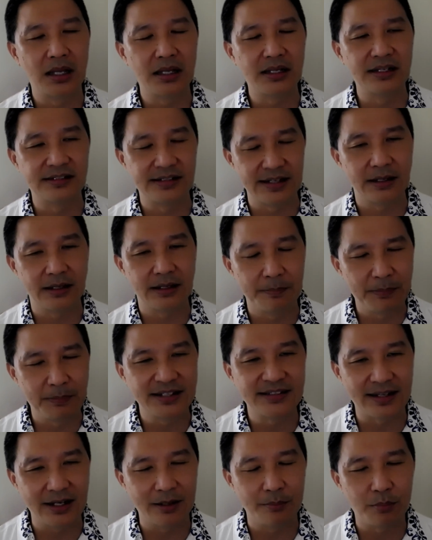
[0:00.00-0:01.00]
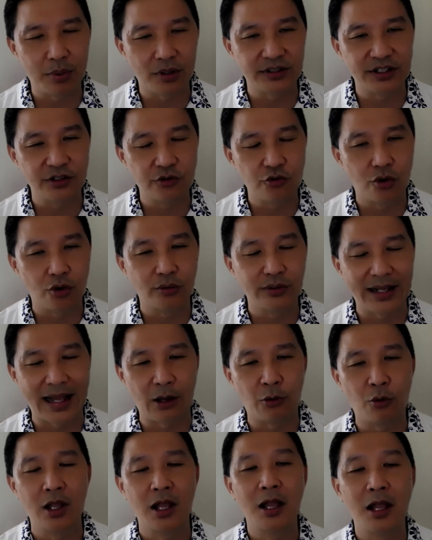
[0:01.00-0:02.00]
it plays an important role
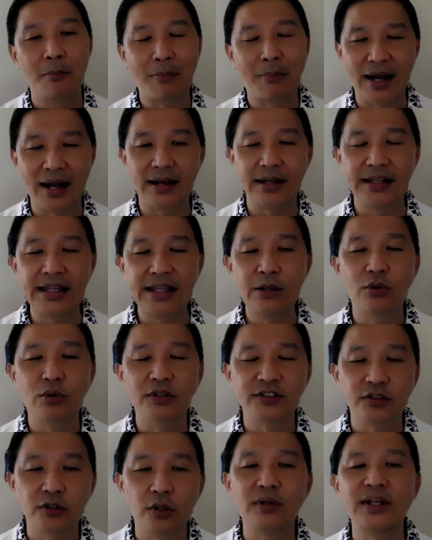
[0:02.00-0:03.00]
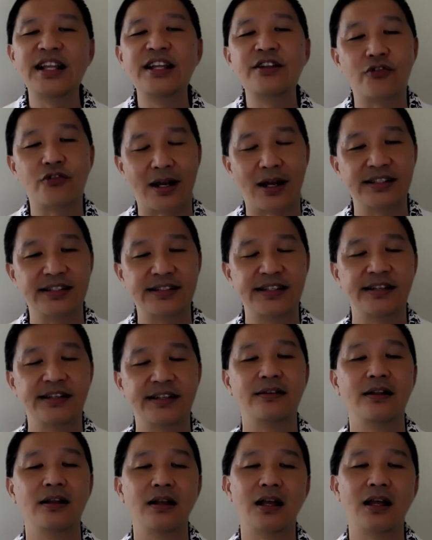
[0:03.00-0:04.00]
now, but it will slowly
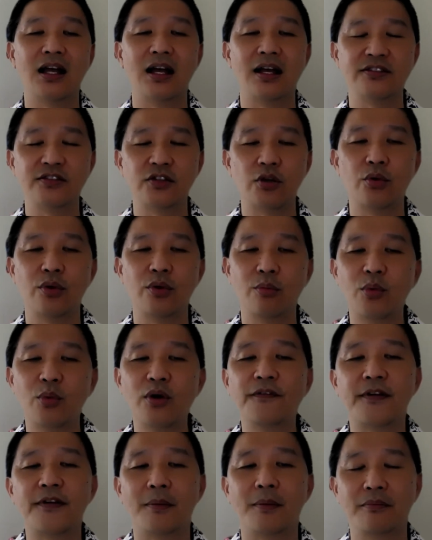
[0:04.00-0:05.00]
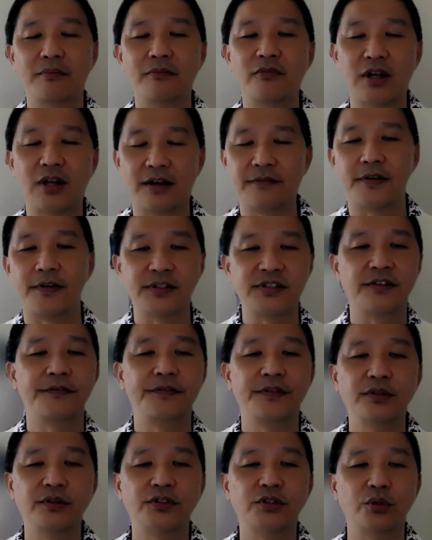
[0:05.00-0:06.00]
transit. So we move from fossil
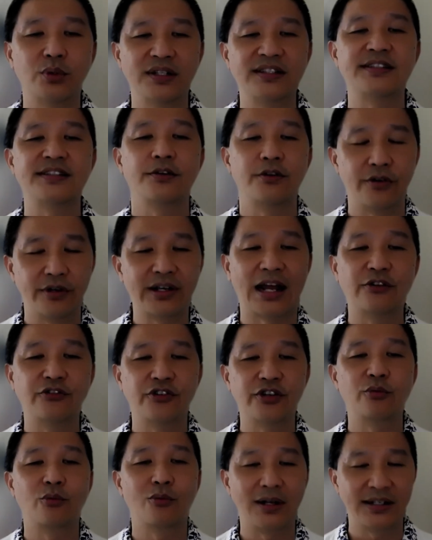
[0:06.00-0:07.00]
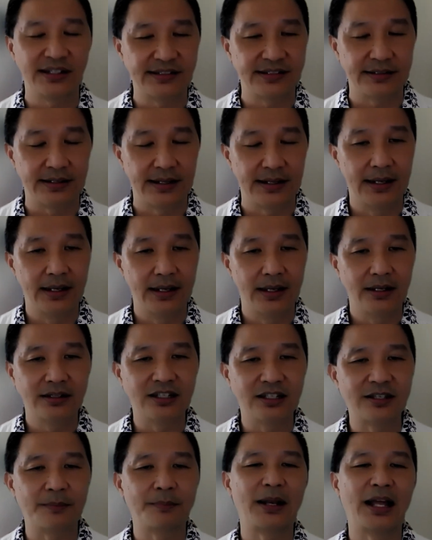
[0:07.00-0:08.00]
fuels towards green hydrogen once the
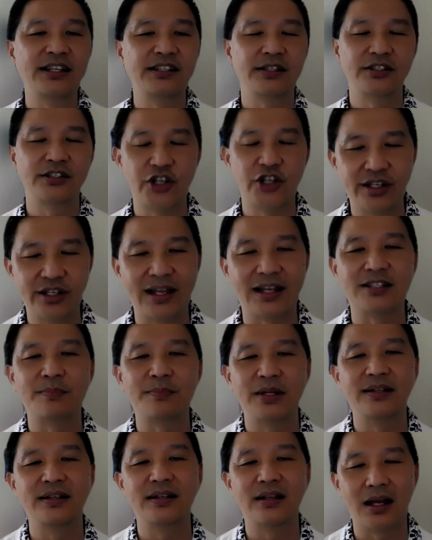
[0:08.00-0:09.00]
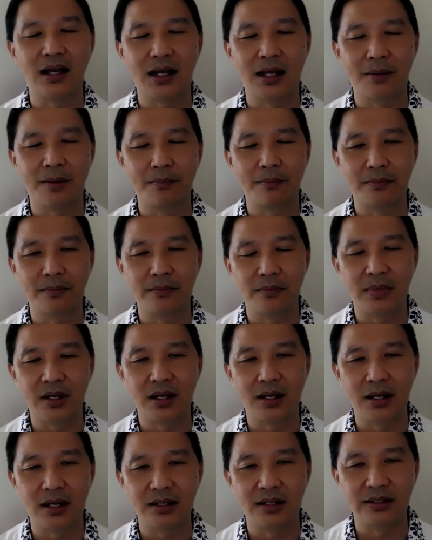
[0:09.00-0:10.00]
supply chain has been
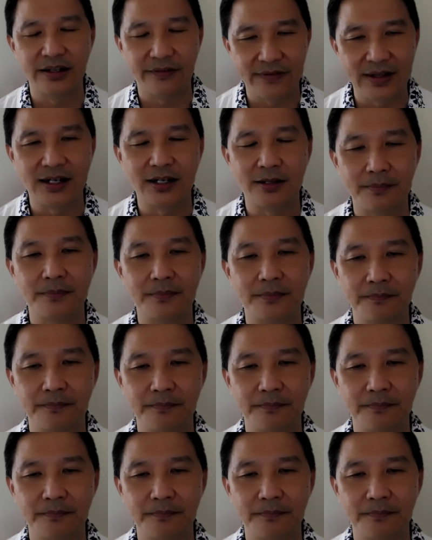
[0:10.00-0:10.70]
developed.